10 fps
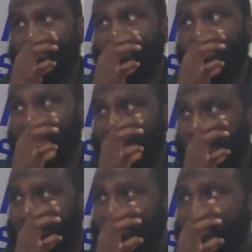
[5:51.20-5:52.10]

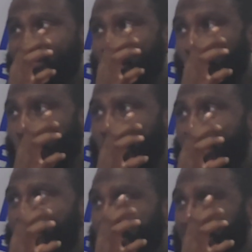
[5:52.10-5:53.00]
then
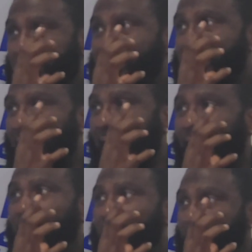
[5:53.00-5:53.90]
somewhere it may slack.
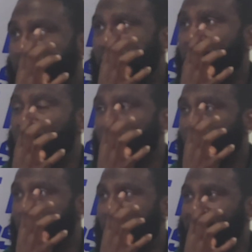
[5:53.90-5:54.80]

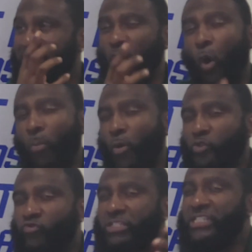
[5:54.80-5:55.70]
Because that's
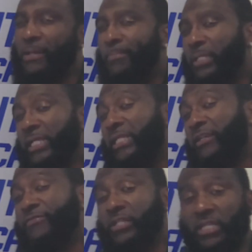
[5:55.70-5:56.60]
almost resembling
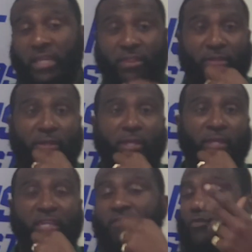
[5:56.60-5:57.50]
living together,
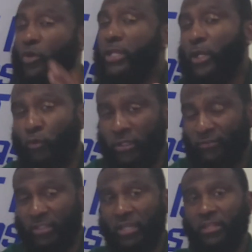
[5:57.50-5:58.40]
even though y'all don't live
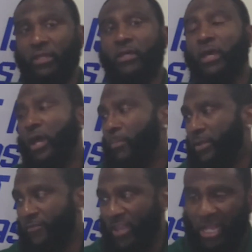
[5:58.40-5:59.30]
together. But
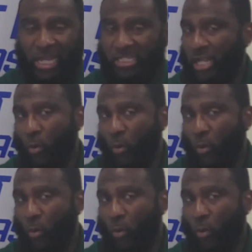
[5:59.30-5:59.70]
if y'all got y'all